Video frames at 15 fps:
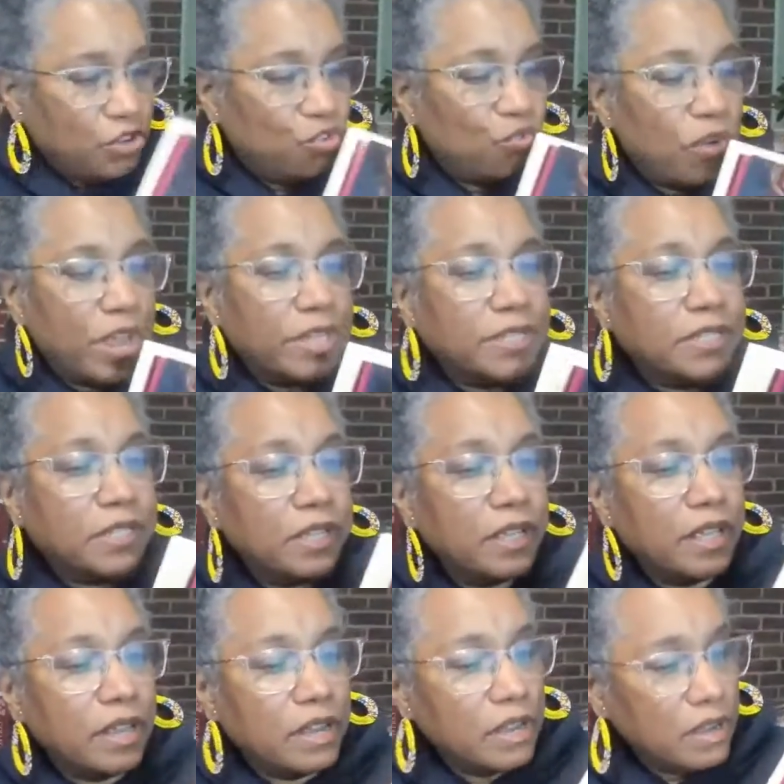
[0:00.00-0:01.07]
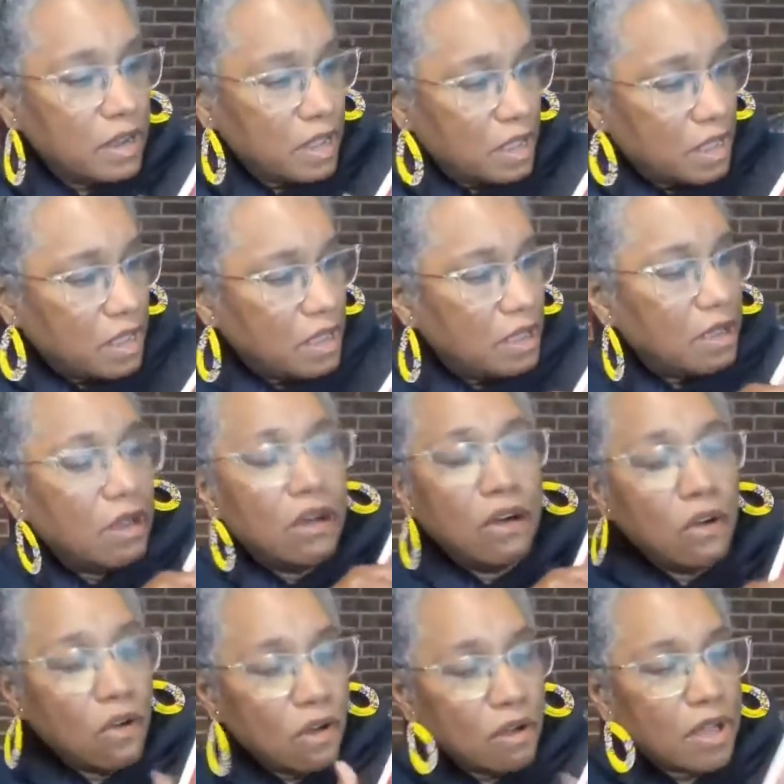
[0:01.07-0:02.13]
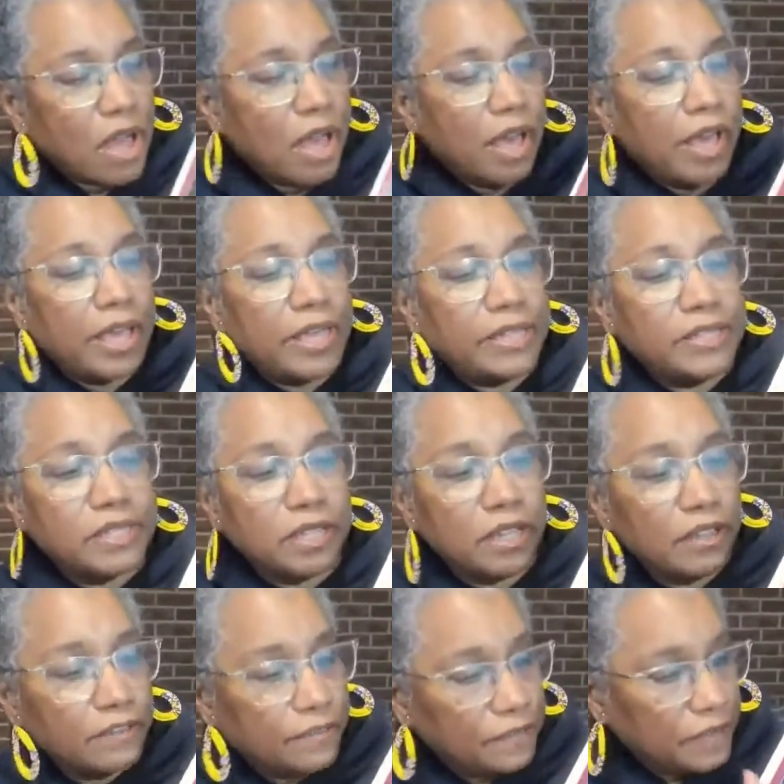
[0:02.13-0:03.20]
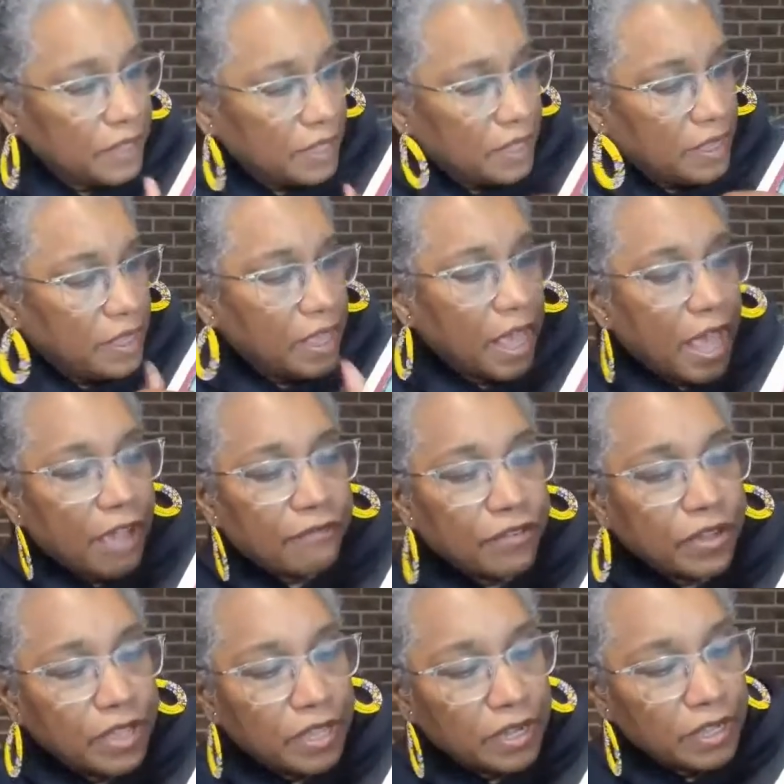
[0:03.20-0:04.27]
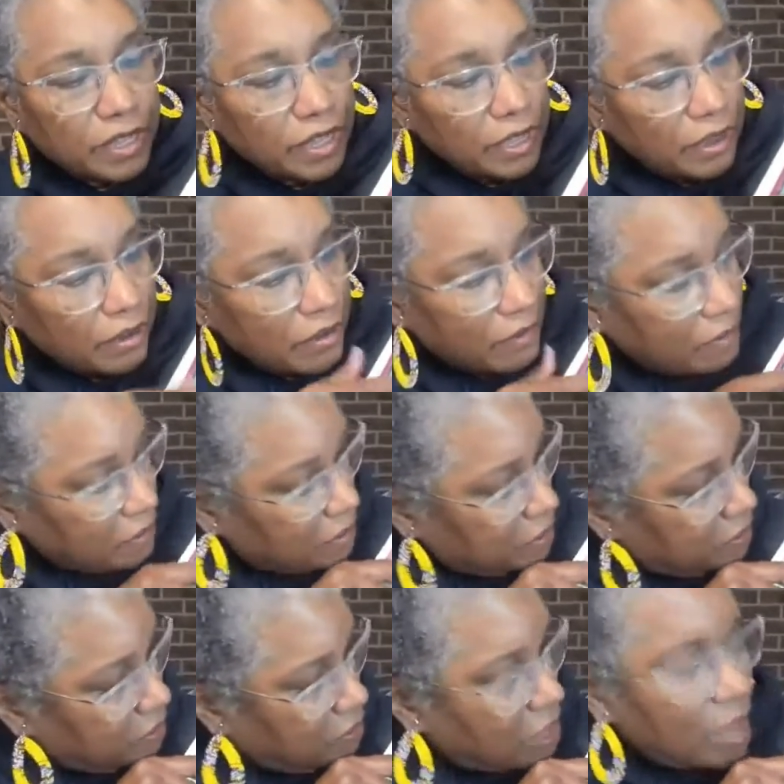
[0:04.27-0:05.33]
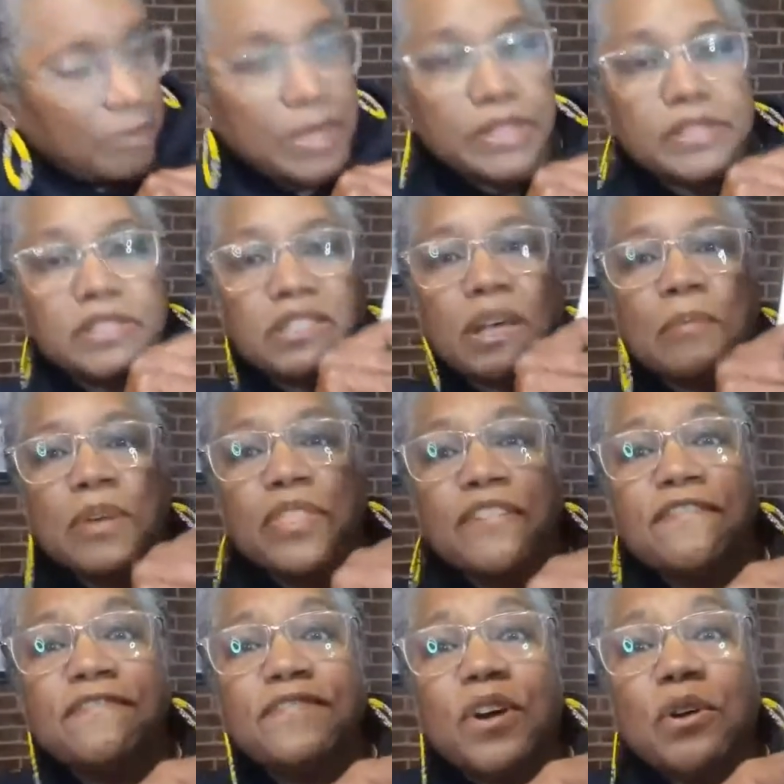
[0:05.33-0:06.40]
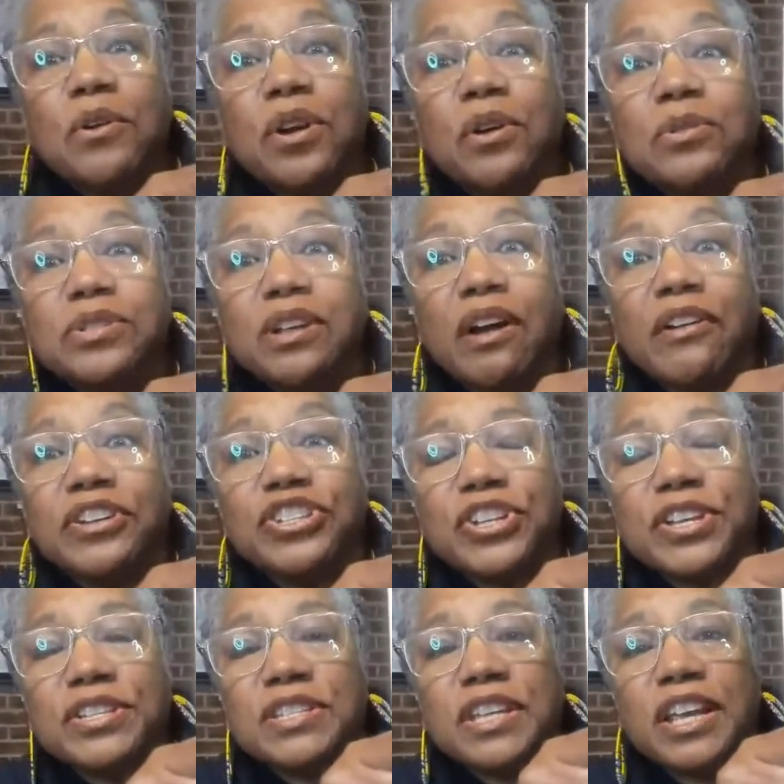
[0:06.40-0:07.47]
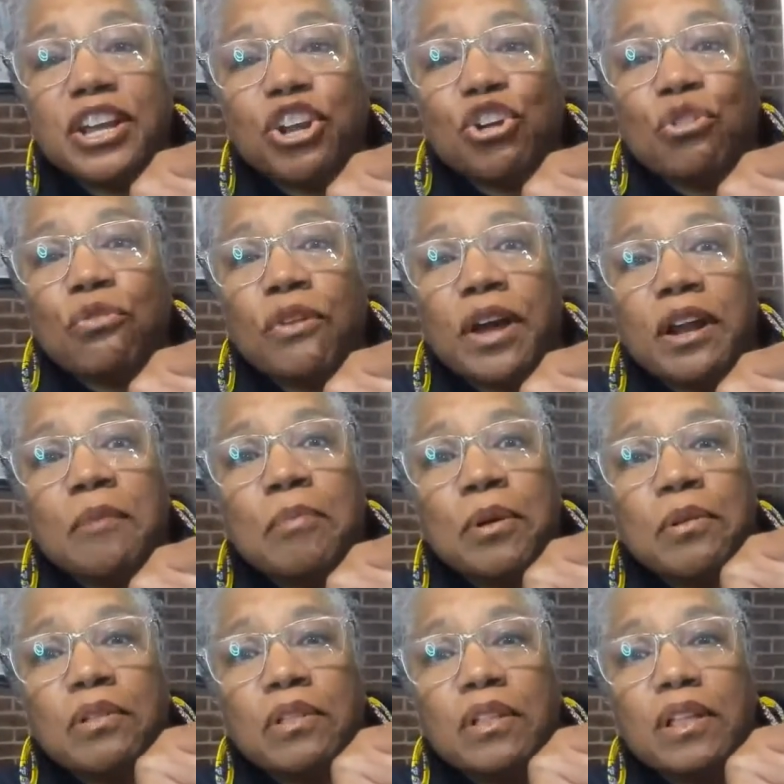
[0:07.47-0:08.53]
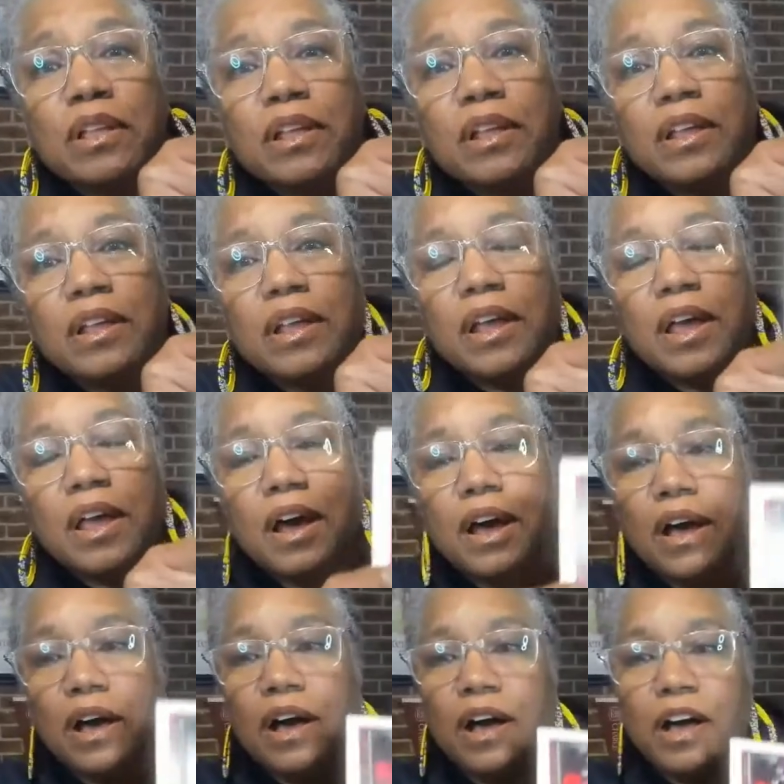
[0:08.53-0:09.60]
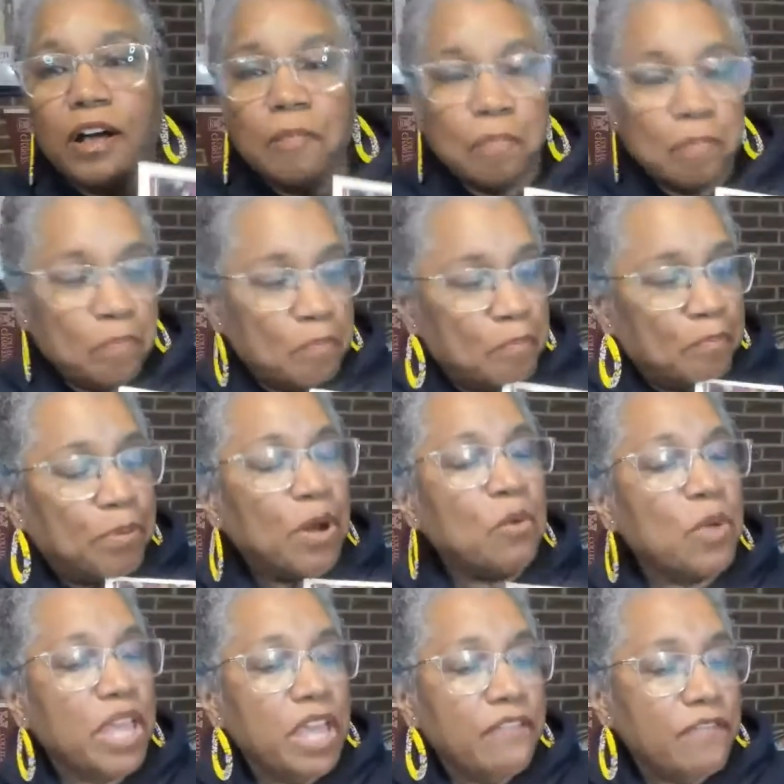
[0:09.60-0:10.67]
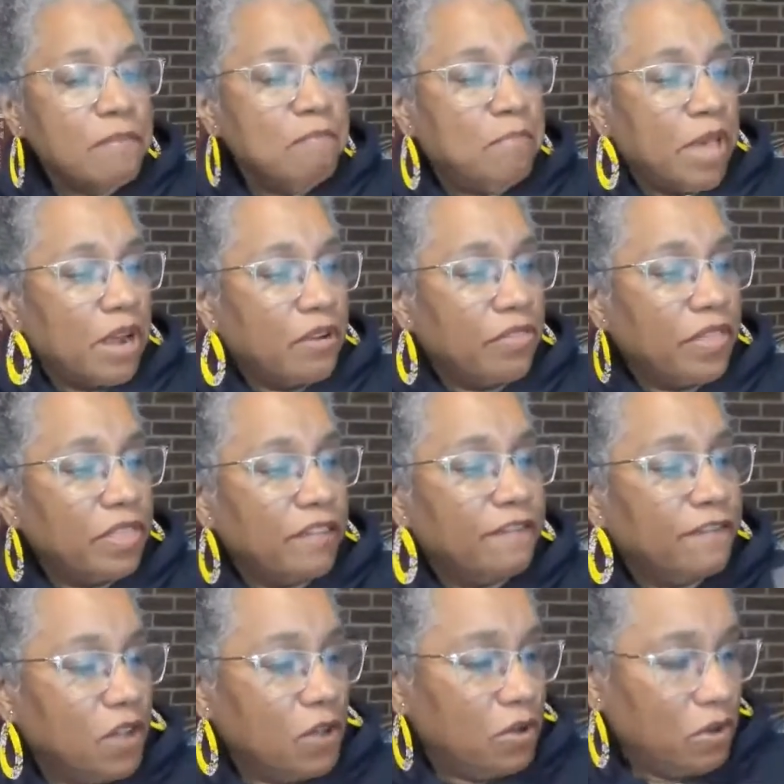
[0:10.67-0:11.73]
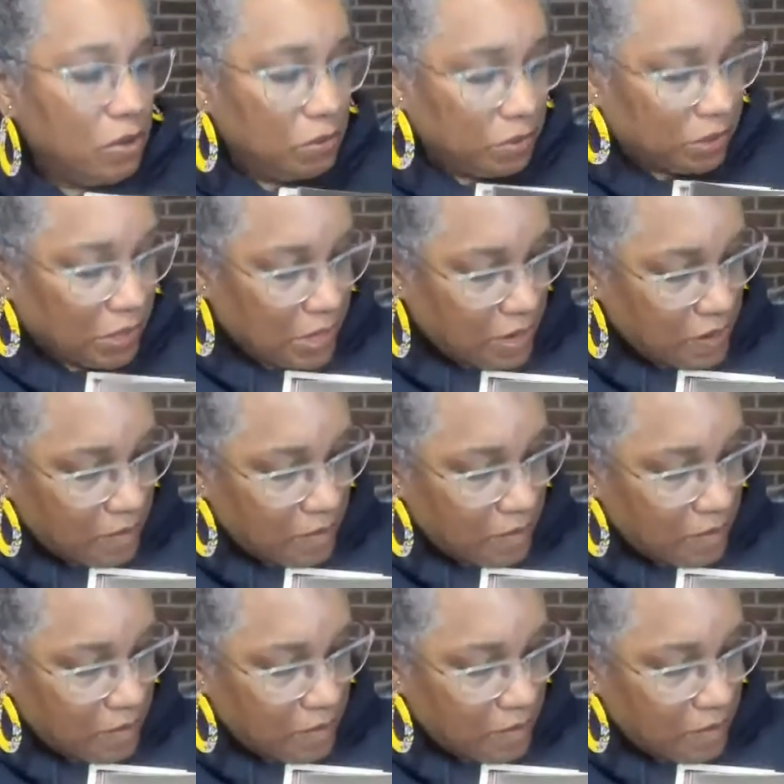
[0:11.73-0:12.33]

dressed in all kinds of African gear. I mean, some of the photos are just incredible. But even better than the photos,